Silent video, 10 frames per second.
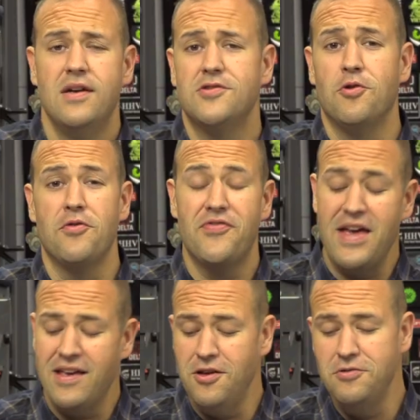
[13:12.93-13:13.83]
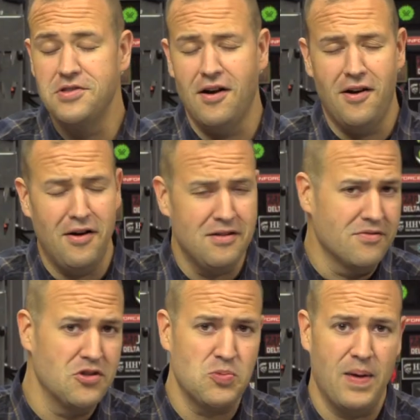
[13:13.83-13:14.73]
So thank you to all
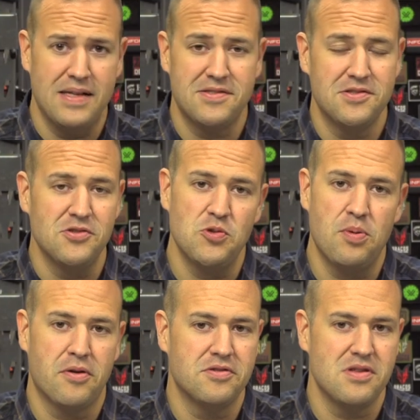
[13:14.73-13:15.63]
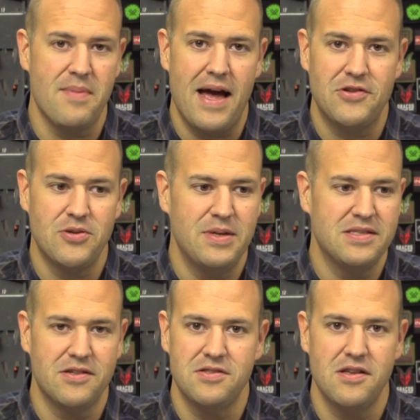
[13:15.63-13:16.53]
of the sponsors and supporters of the match. I mean,
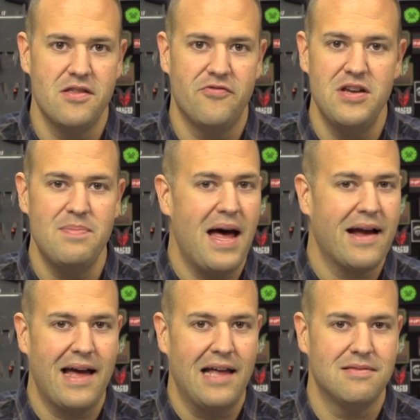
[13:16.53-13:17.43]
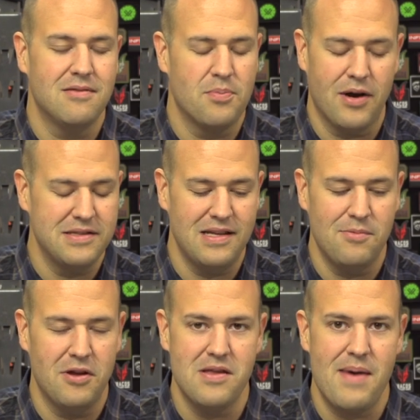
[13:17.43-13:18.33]
seriously, the feedback at the prize
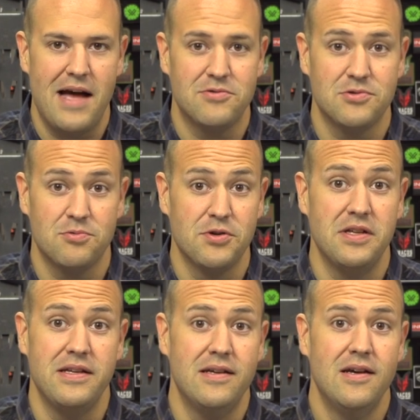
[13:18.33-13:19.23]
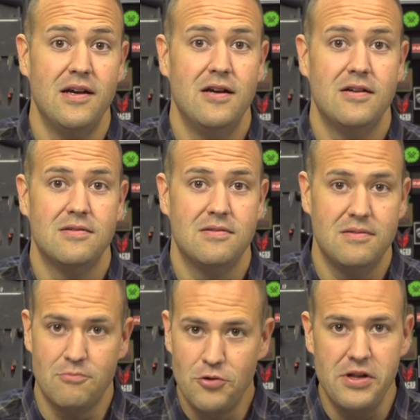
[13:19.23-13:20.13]
table on the match was really,
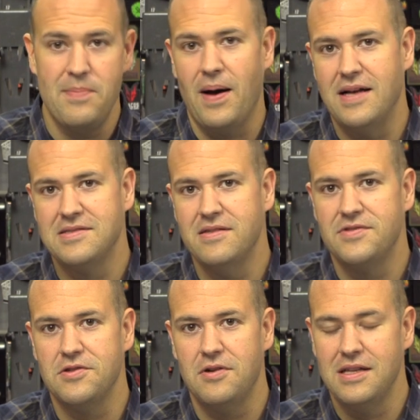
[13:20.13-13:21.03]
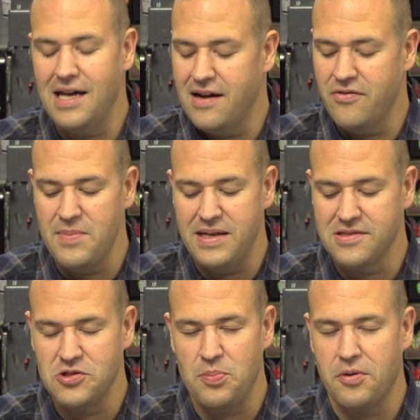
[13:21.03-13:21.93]
really positive. So a lot of
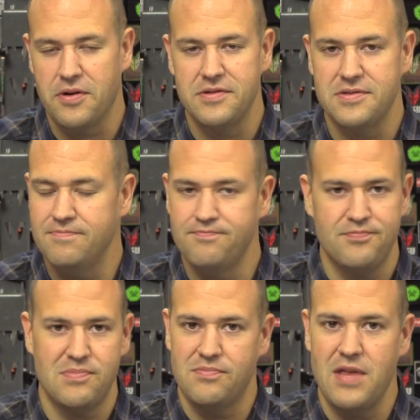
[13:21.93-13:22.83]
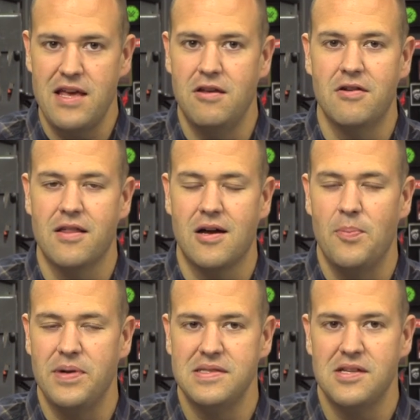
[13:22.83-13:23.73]
amazing supporters. Thank you to the
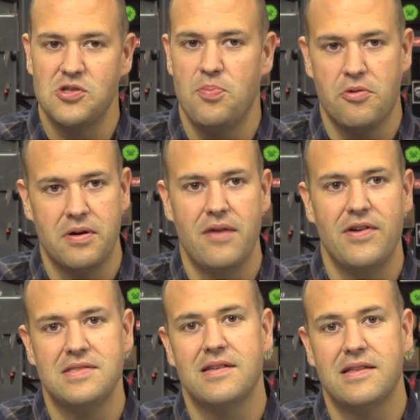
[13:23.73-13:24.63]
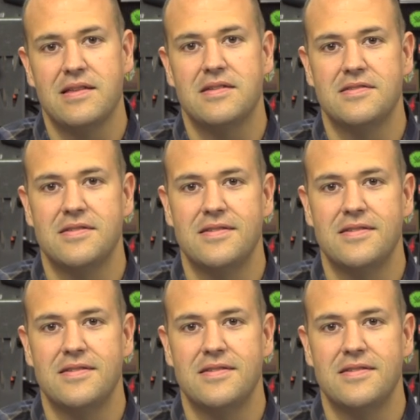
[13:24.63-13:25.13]
companies that support events like this.